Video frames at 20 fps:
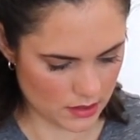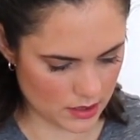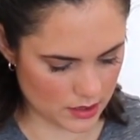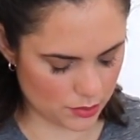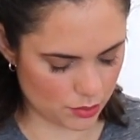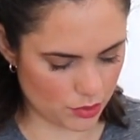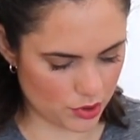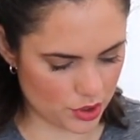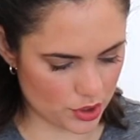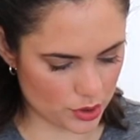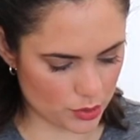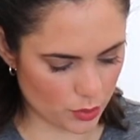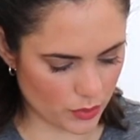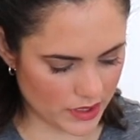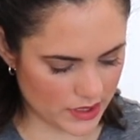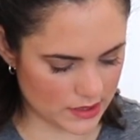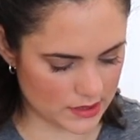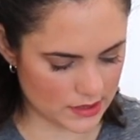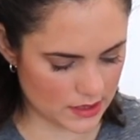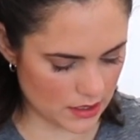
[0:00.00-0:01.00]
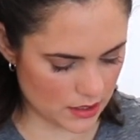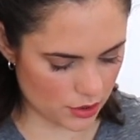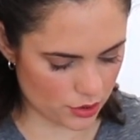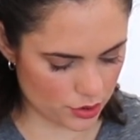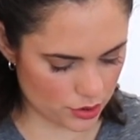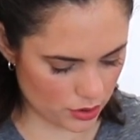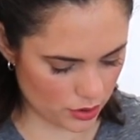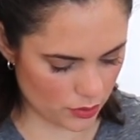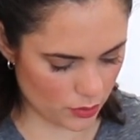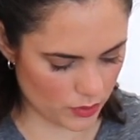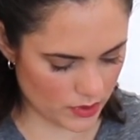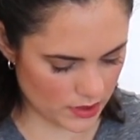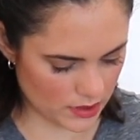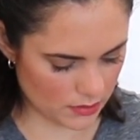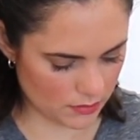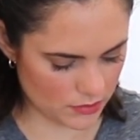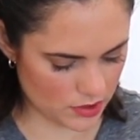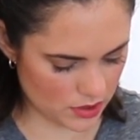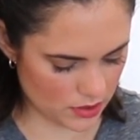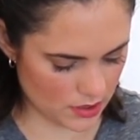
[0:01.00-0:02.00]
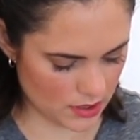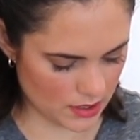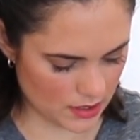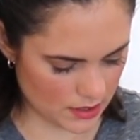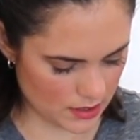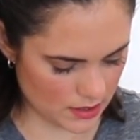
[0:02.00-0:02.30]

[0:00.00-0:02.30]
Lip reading: Because we just want to sear, so you want them to